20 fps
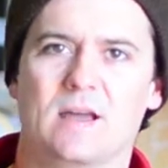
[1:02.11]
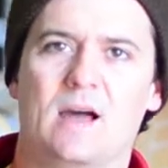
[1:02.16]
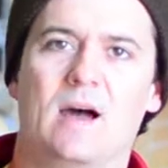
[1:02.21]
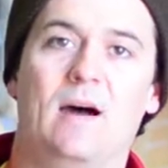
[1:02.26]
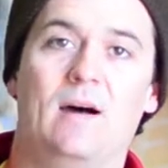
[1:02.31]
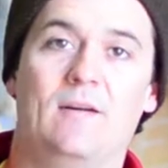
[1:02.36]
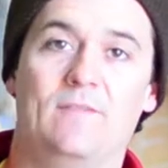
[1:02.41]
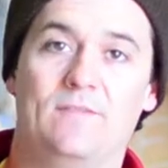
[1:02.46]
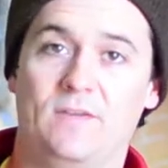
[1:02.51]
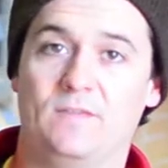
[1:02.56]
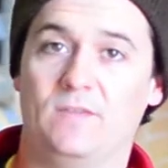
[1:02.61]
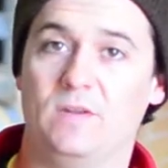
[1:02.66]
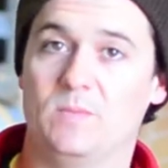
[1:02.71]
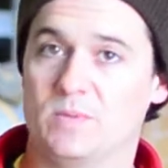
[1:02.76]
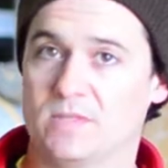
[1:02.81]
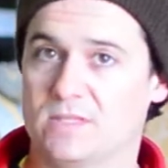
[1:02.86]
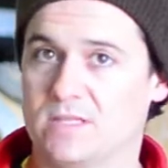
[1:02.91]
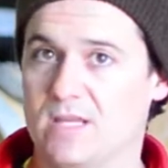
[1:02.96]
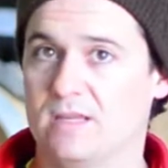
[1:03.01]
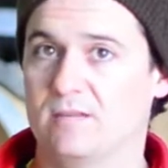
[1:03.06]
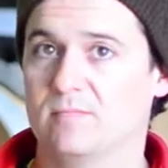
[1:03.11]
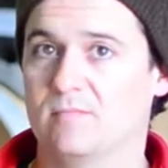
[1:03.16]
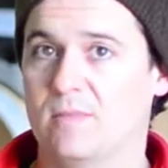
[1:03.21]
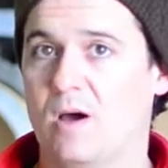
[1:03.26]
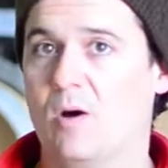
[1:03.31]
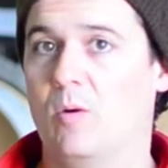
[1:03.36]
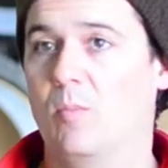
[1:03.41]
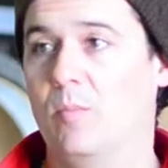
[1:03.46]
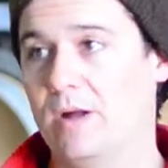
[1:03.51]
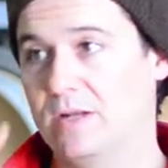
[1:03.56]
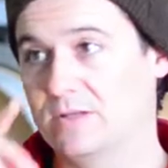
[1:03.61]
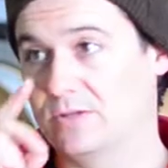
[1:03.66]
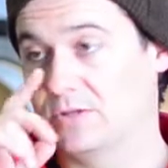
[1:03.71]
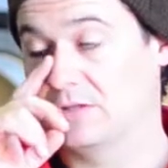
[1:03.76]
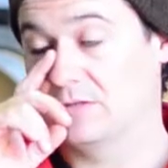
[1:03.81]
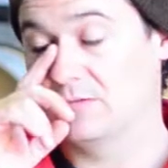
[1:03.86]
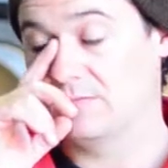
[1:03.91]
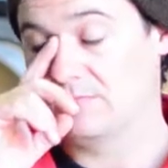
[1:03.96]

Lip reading: are 50% whole bunch.